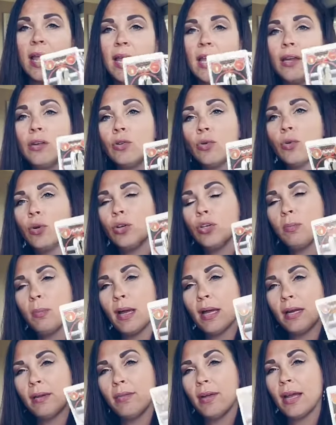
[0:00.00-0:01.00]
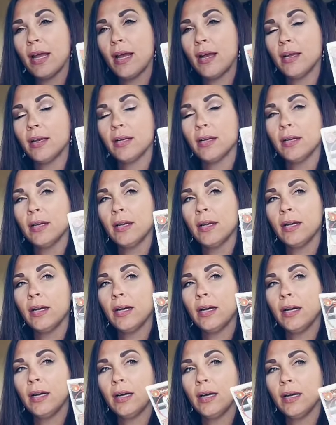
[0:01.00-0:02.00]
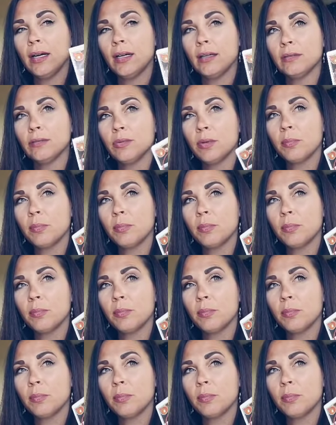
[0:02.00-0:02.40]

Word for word: And or you might have had Uh,